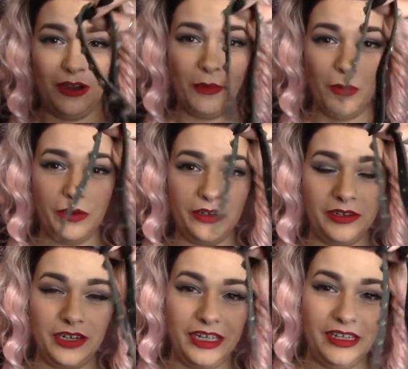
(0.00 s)

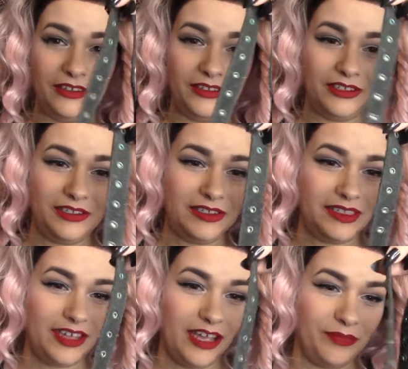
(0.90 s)
worn in.
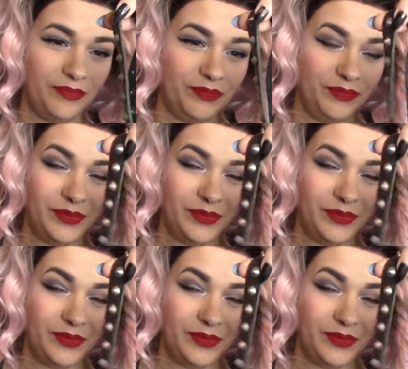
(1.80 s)
She's an